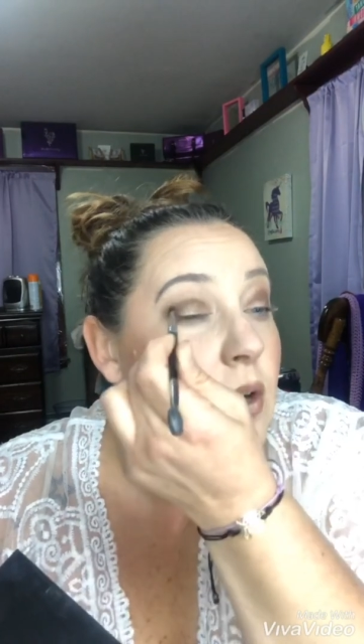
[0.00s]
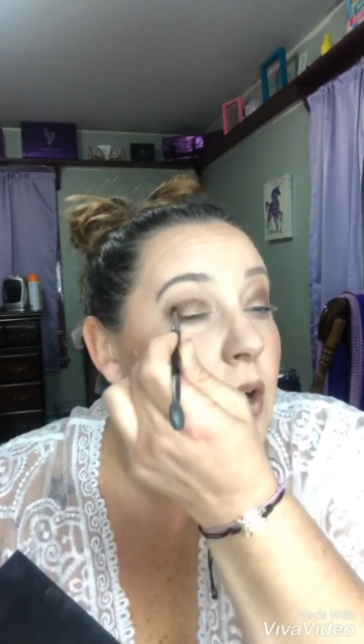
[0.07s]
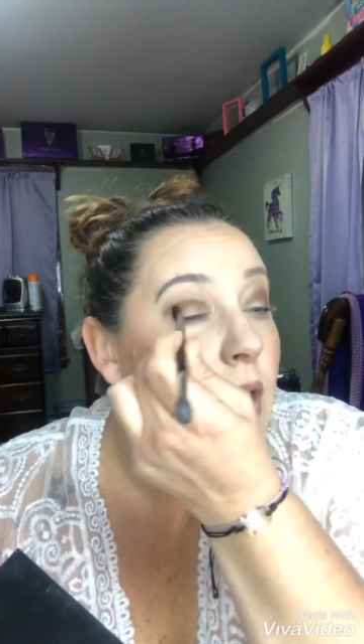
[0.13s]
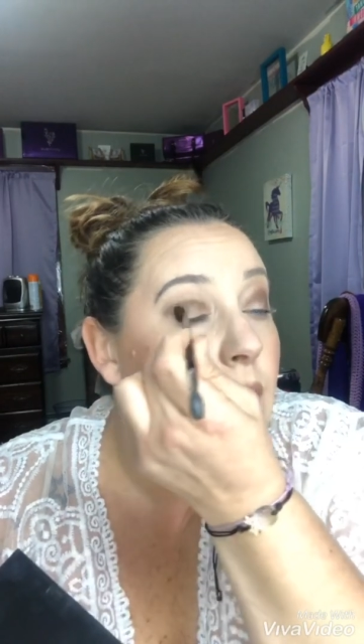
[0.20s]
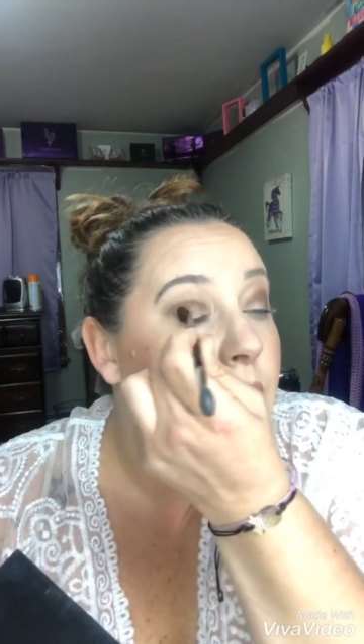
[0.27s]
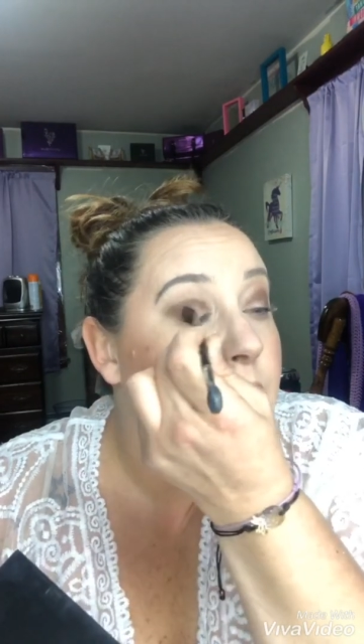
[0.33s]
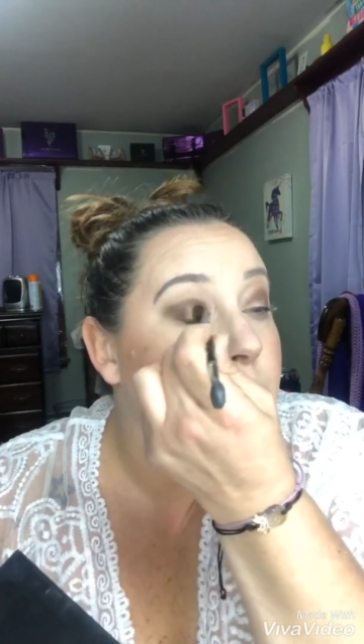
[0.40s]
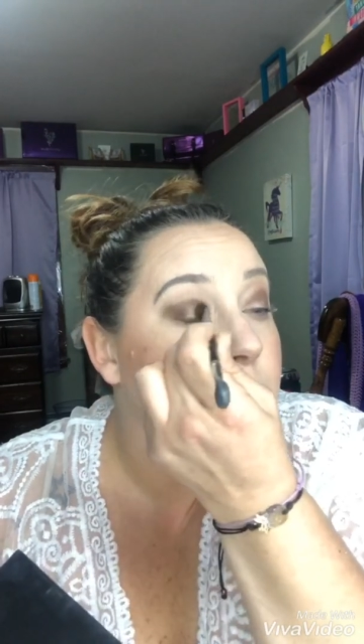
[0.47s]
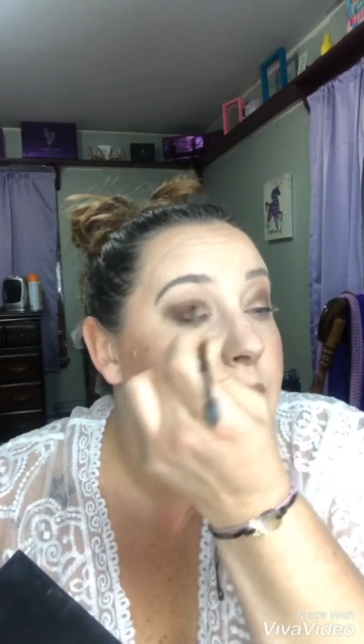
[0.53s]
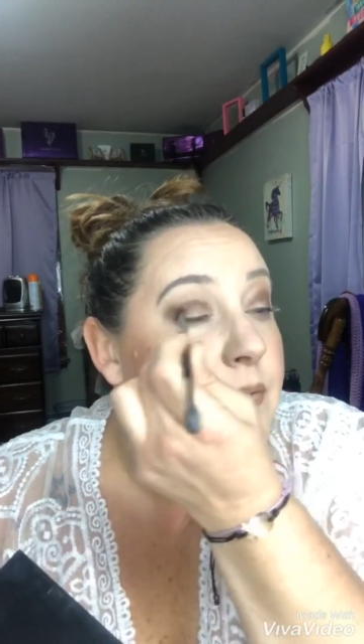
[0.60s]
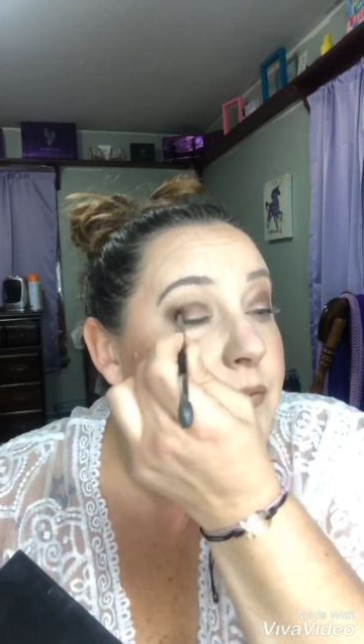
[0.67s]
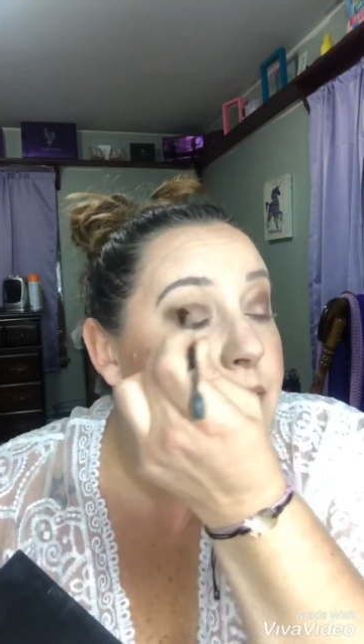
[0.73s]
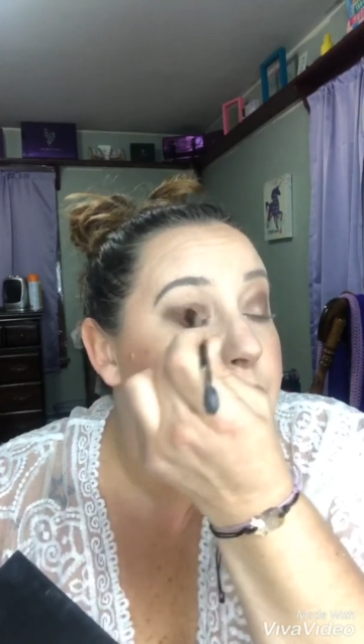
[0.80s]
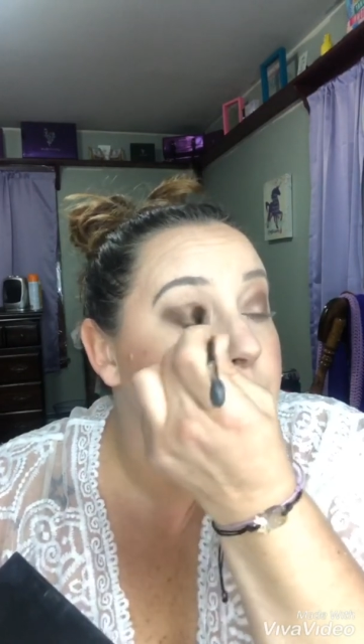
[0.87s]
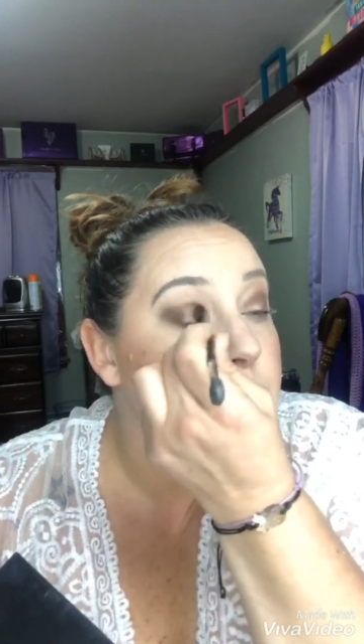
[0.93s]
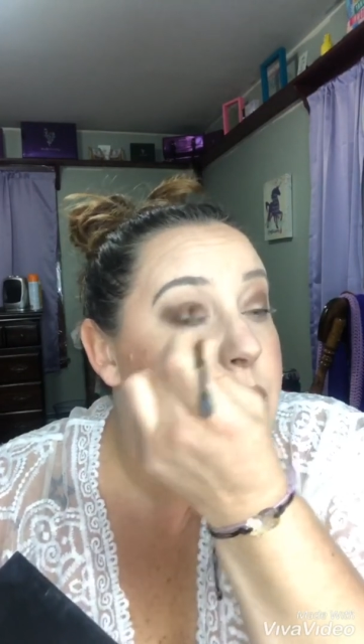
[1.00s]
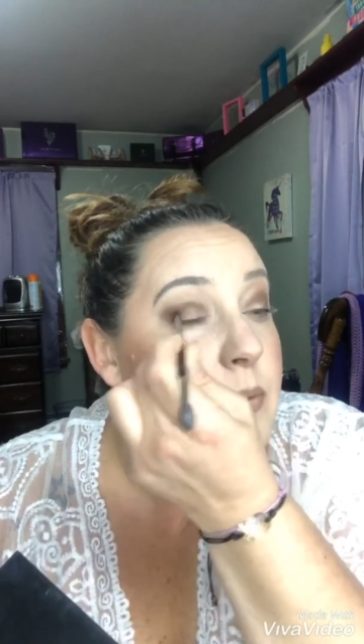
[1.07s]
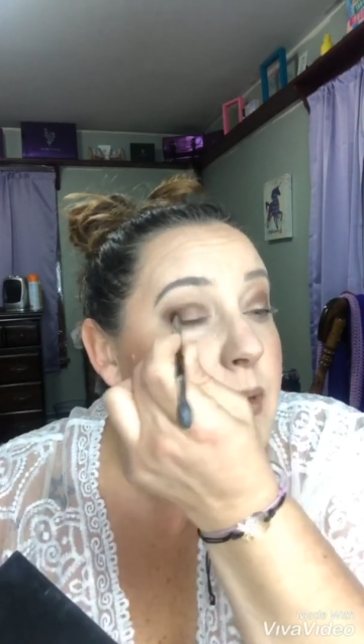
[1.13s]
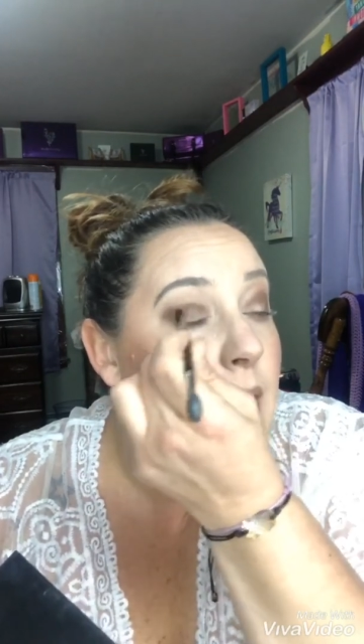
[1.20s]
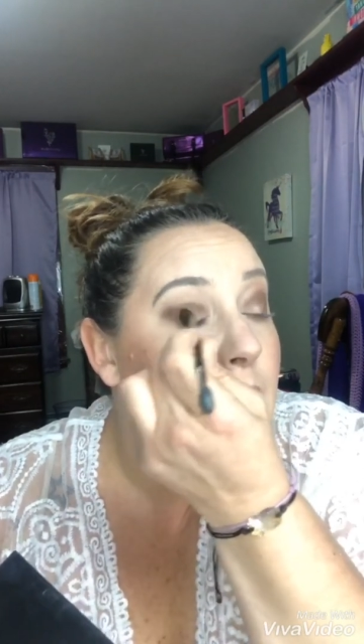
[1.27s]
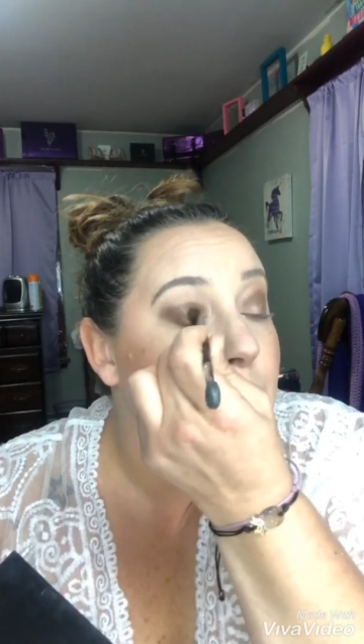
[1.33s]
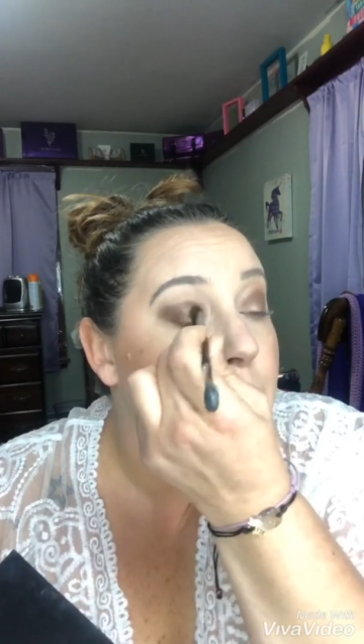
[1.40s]
already infused with
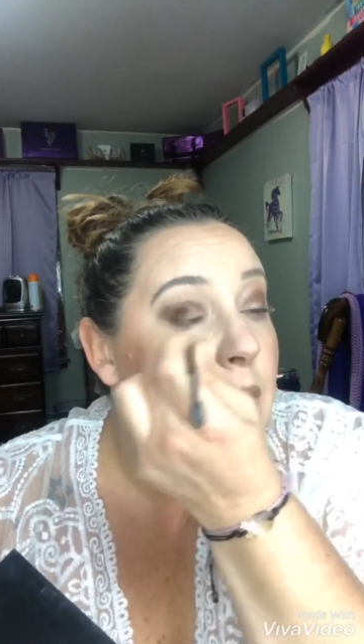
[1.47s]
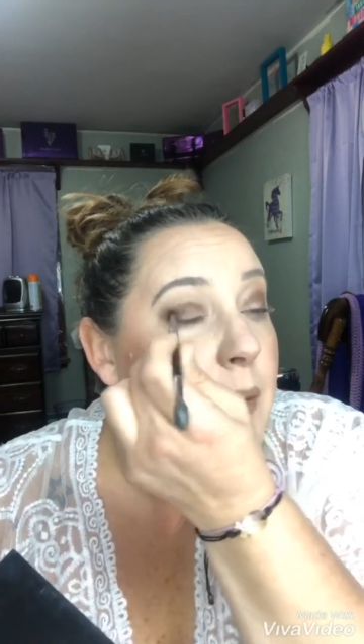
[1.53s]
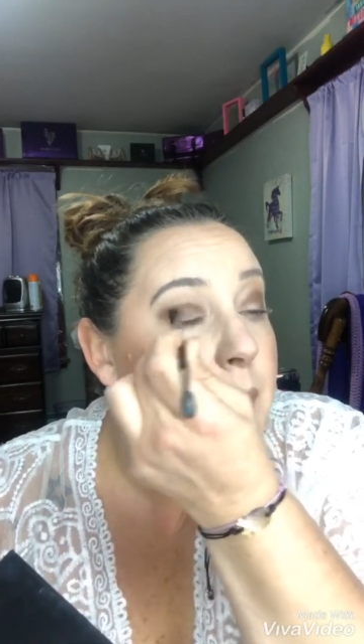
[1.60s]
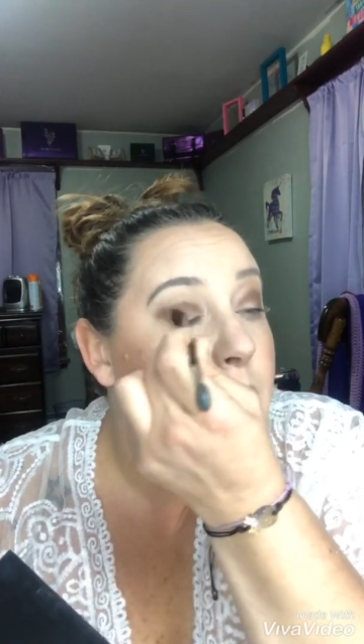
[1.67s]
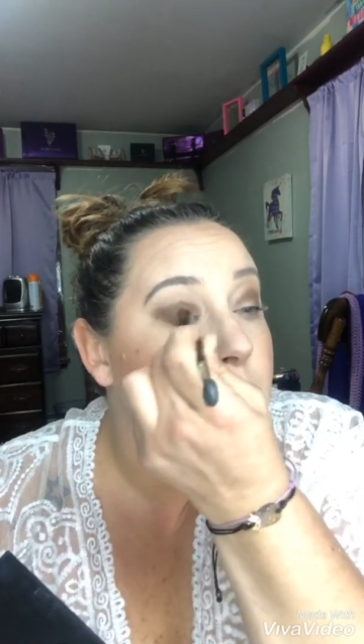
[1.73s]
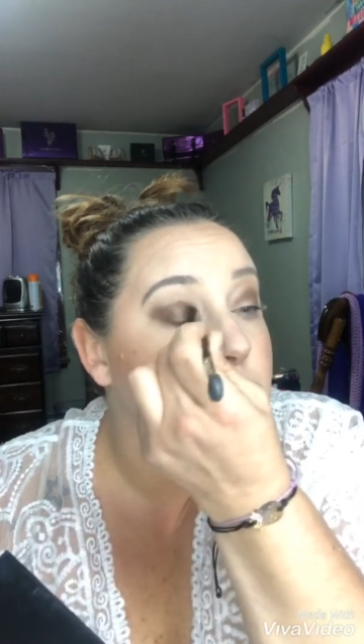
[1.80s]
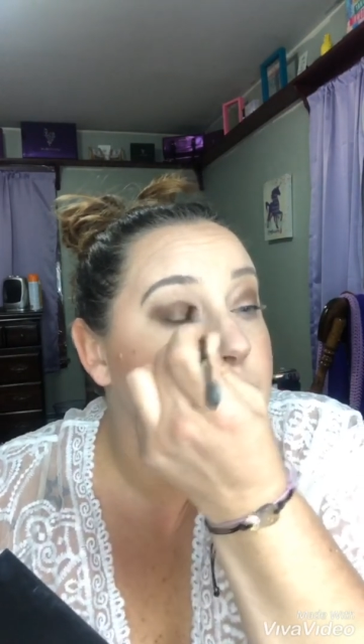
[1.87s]
eye primer,